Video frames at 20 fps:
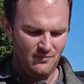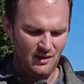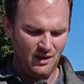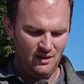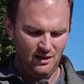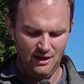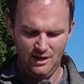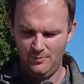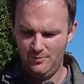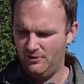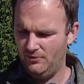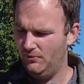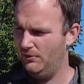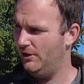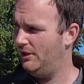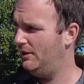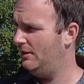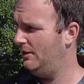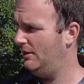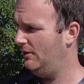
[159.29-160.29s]

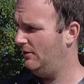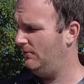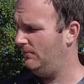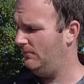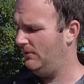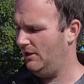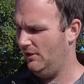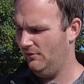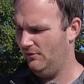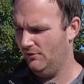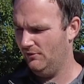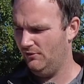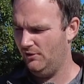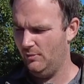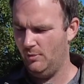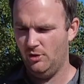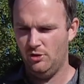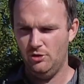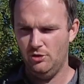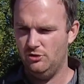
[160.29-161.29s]
If even
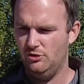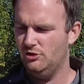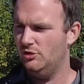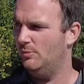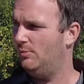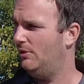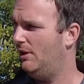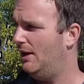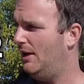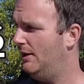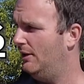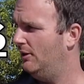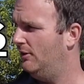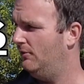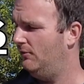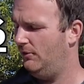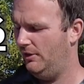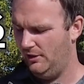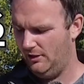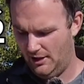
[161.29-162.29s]
from a good supplier,
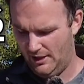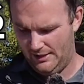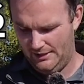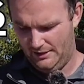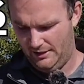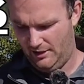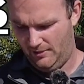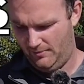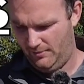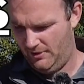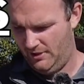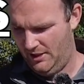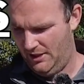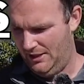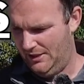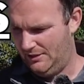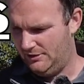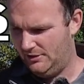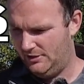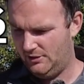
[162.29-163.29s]
if we lined up
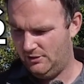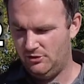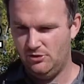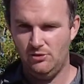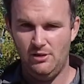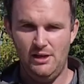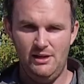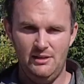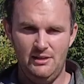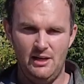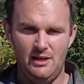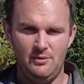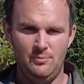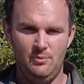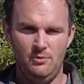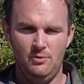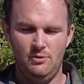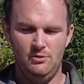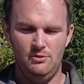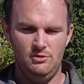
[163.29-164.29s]
6 or 8 deck
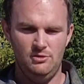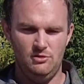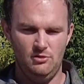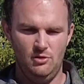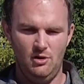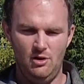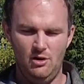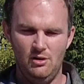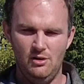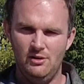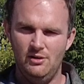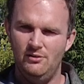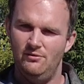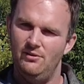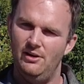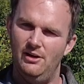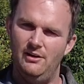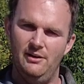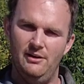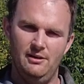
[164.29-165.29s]
boards, they're all going to
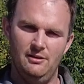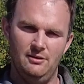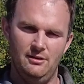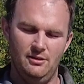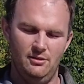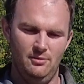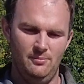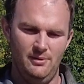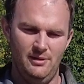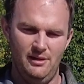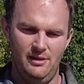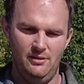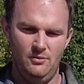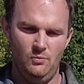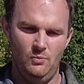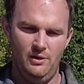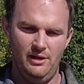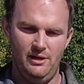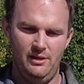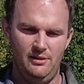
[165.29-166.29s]
vary a little bit
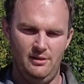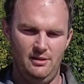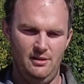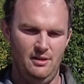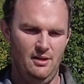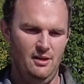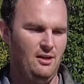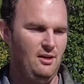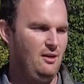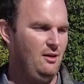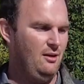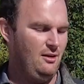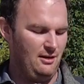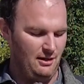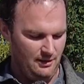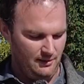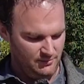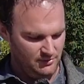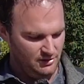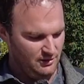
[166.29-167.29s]
in width.
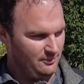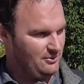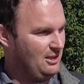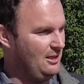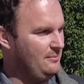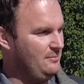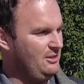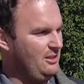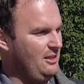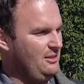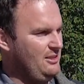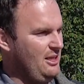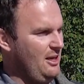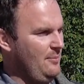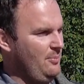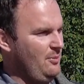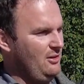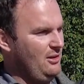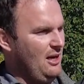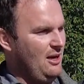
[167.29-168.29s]
Sometimes they
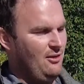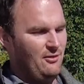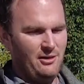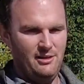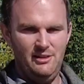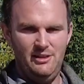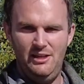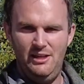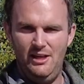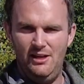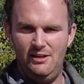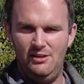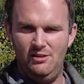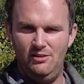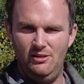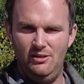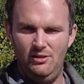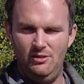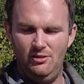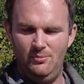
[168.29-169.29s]
taper down at the end
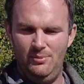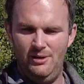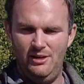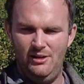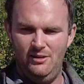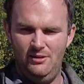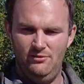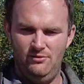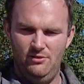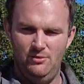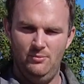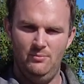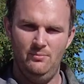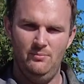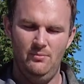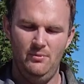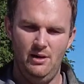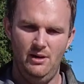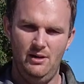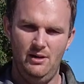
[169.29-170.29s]
a little bit from